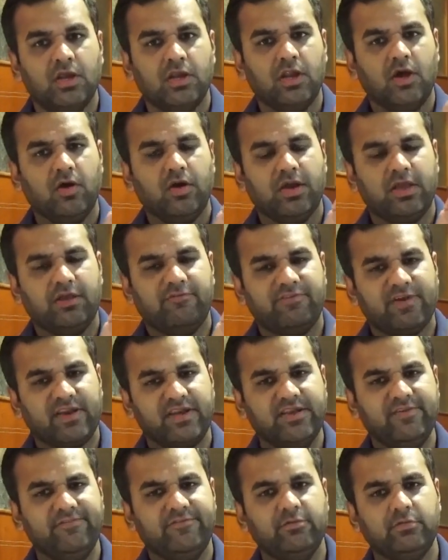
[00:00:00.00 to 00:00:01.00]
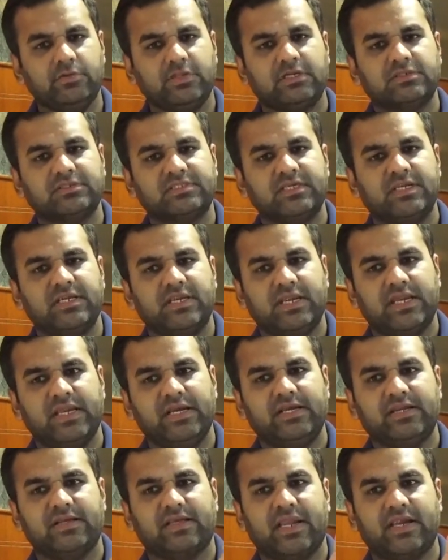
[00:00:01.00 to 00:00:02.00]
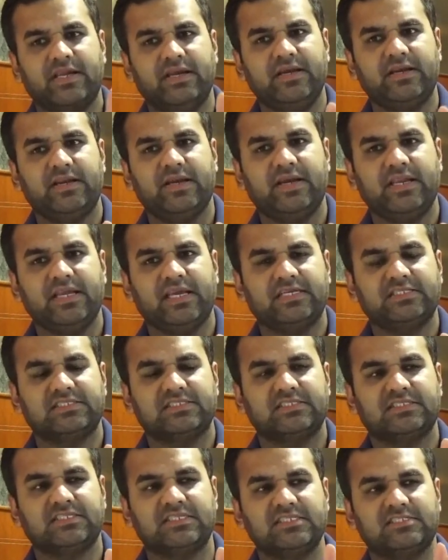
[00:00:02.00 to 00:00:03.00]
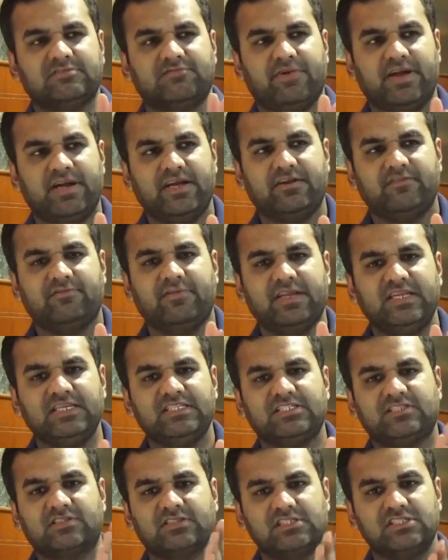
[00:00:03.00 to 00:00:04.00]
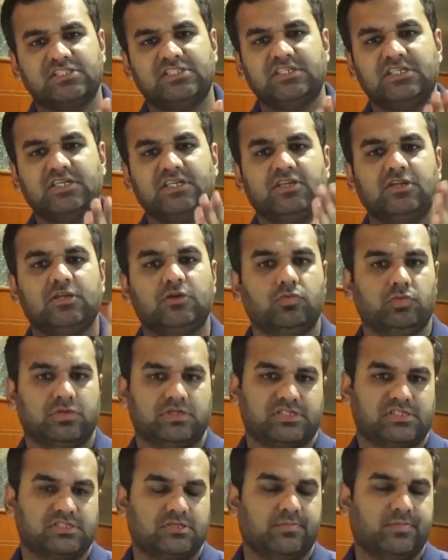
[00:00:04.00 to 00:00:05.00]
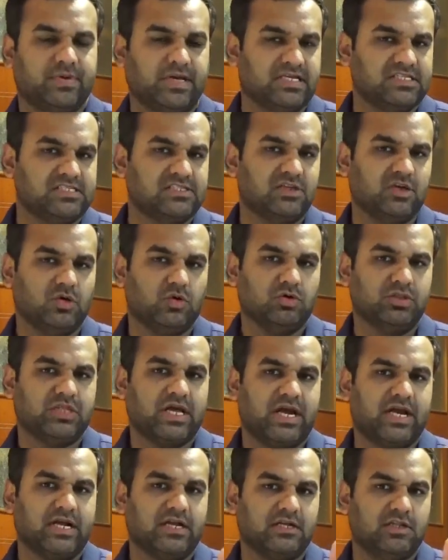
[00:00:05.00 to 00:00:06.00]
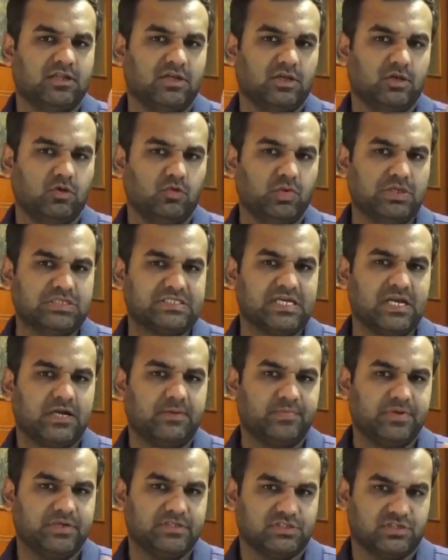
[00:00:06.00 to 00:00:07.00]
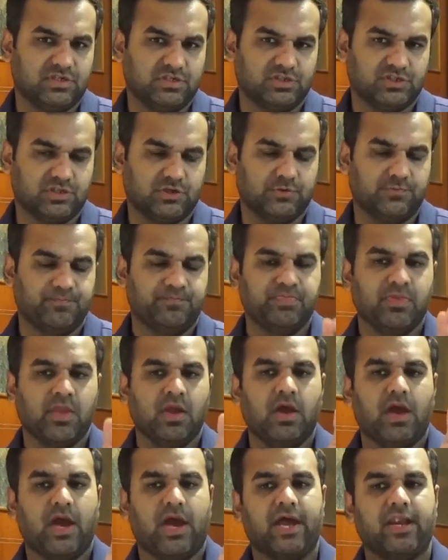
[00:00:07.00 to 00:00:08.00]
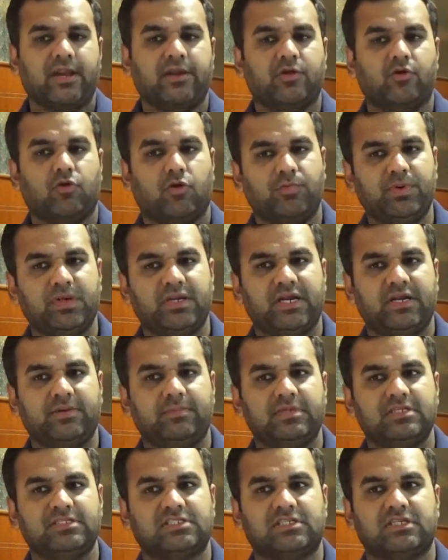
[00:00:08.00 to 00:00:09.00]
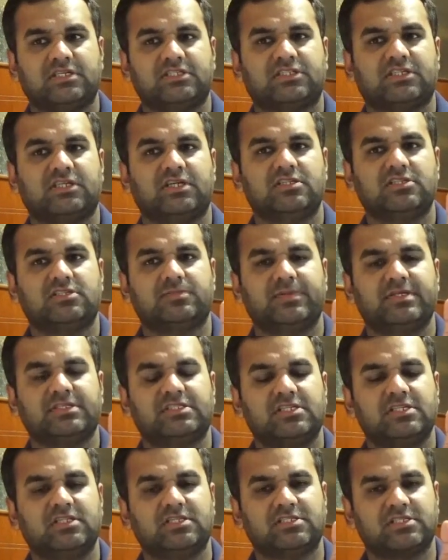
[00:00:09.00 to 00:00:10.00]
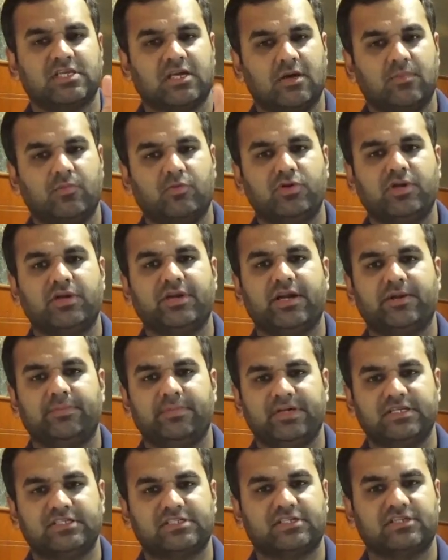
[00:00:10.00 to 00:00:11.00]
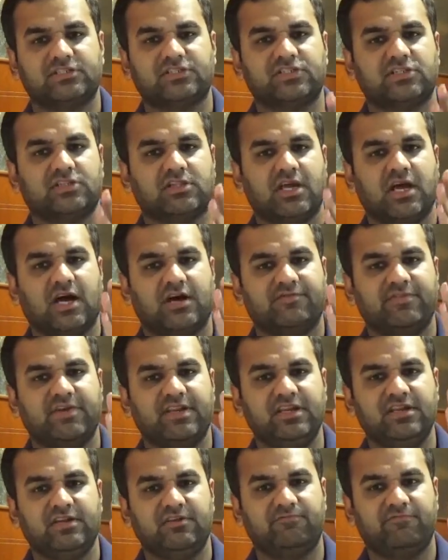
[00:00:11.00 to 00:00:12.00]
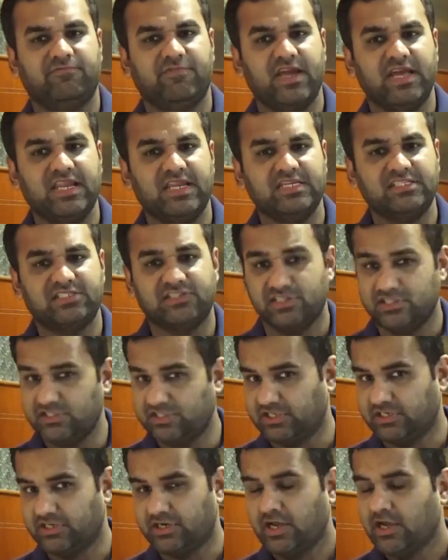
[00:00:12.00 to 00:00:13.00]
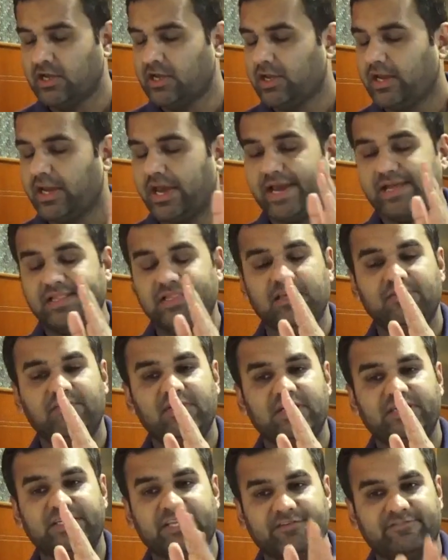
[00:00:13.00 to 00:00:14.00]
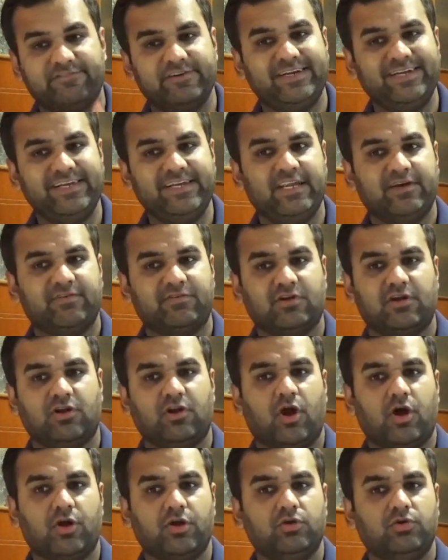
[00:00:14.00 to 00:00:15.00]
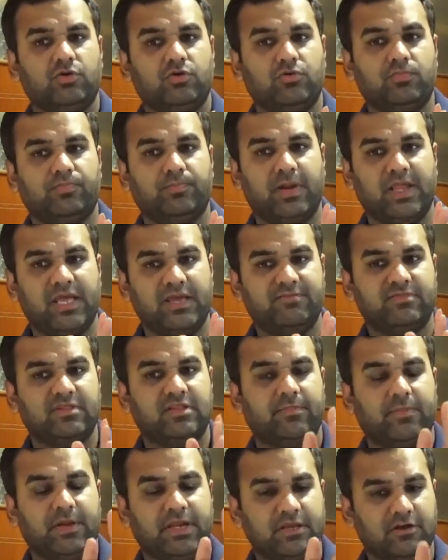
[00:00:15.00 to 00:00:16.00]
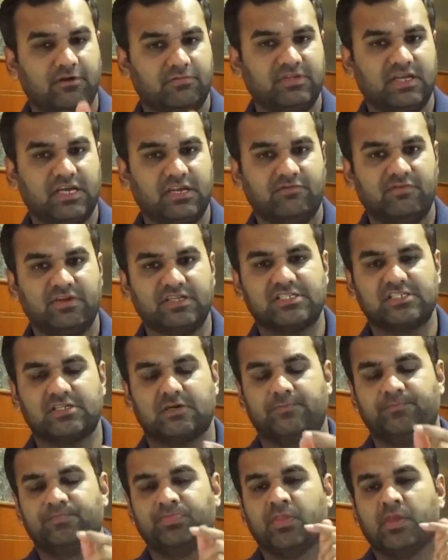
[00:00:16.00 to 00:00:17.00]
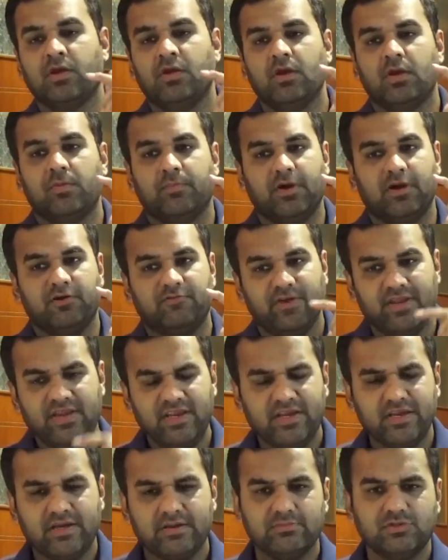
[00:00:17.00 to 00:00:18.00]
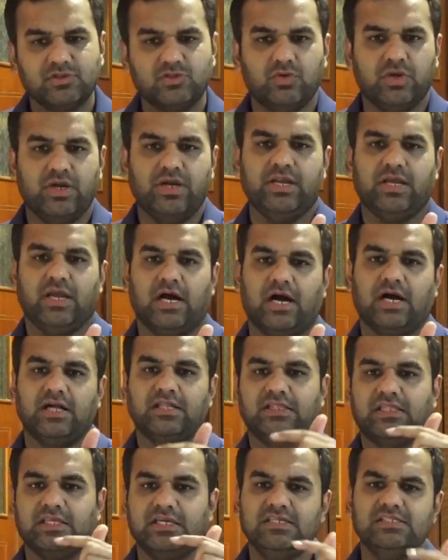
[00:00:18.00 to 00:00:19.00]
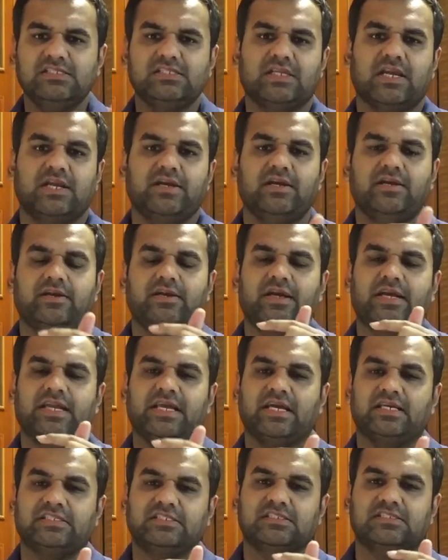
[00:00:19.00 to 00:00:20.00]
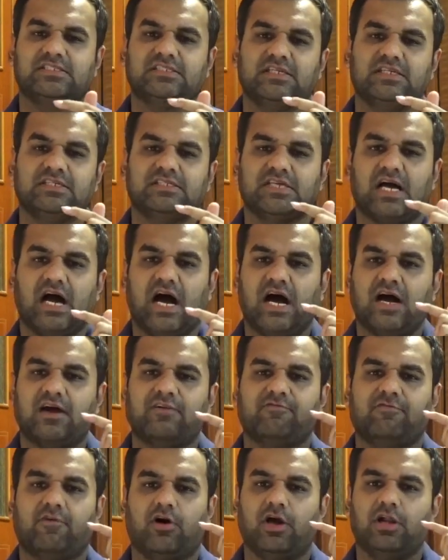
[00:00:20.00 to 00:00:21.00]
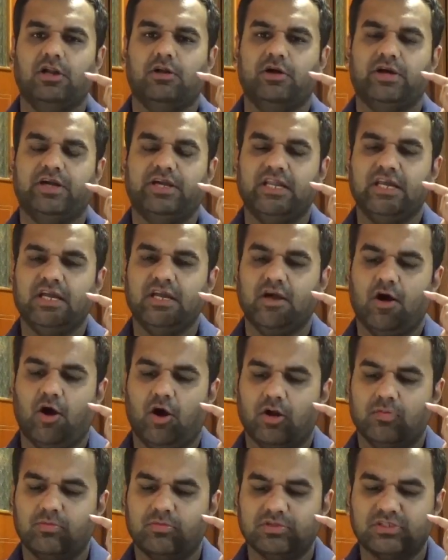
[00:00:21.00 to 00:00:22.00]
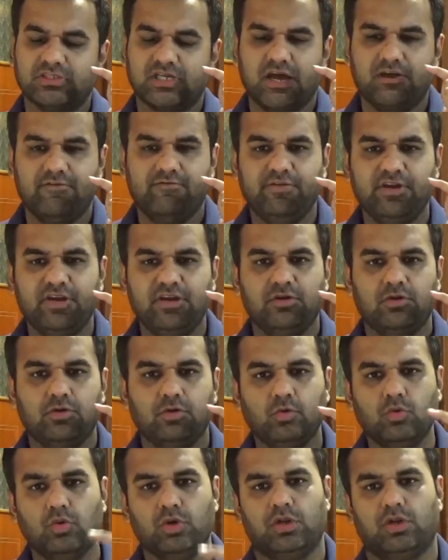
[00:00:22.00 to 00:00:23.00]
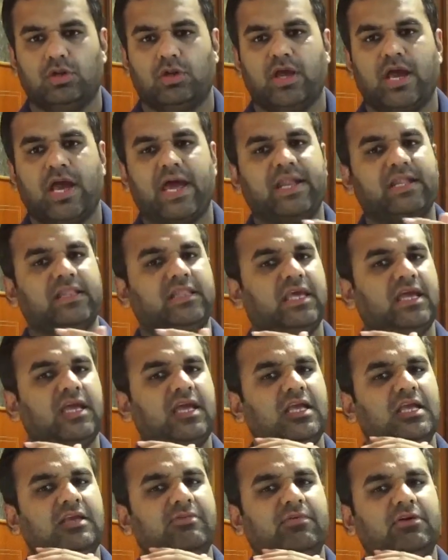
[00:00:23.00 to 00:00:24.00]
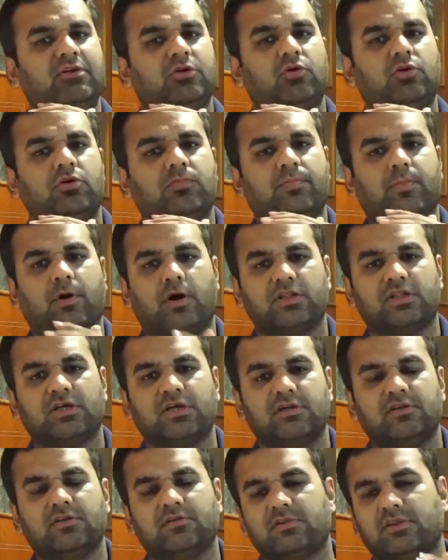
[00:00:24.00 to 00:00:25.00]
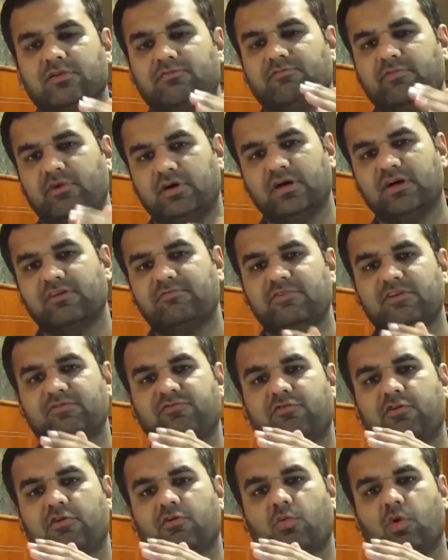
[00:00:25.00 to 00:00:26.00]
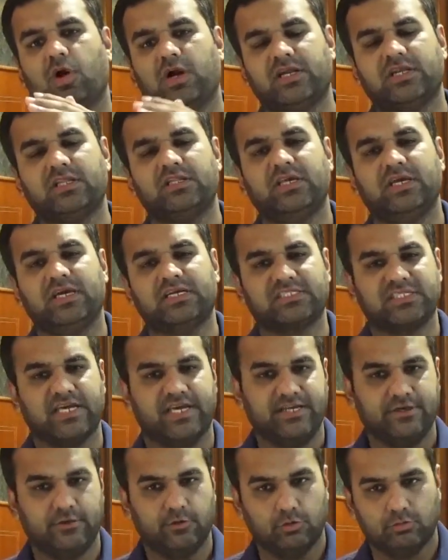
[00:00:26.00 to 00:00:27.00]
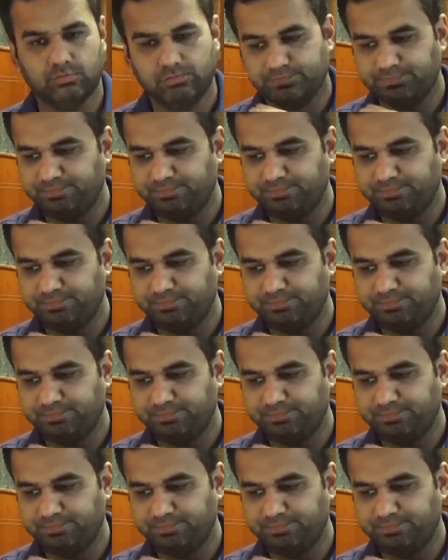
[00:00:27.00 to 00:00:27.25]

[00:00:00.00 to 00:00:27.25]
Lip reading: Now, effective 2008, credit rating agencies went very stringent in US because they know that the US administration and European administration and especially the Singaporean administration, they are very, very stringent, and they will definitely never allow you to play with the money of the investor. But when it comes to India, these credit rating agencies are violating almost every rule, and they even don't bother the work before what they assign to.